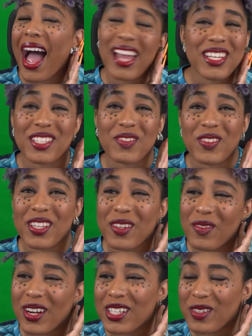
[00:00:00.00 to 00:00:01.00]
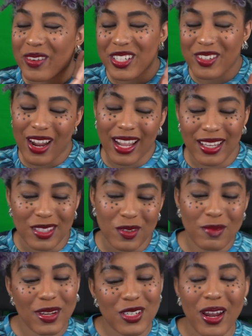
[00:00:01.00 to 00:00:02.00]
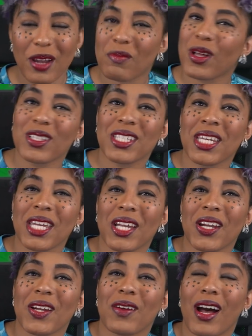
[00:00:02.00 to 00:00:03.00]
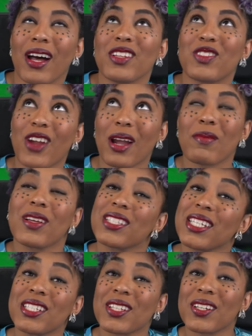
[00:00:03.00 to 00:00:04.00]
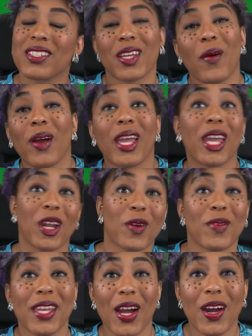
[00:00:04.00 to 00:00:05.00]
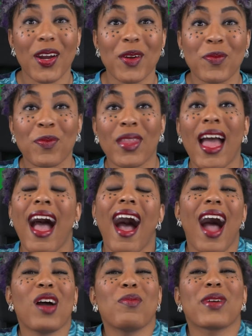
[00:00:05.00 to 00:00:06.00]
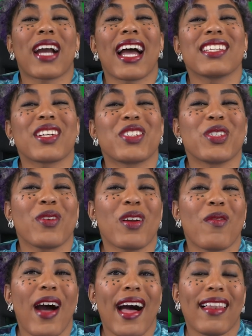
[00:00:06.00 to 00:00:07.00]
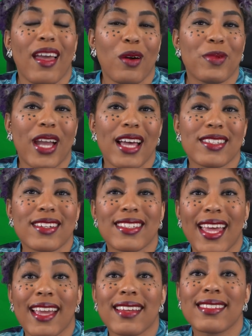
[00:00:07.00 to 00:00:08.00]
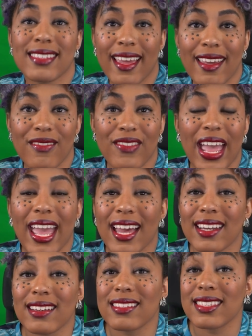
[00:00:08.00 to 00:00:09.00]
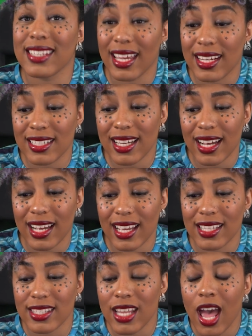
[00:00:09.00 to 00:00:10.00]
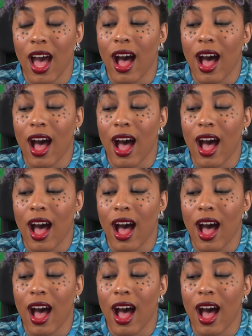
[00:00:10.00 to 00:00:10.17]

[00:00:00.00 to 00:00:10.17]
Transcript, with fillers: I just really wanted to wear dragons with my Dragon Ball Z uh, Dragon Ball Z shirt, so here we are. I hope you guys are doing well. I hope you guys are staying safe and sanitized.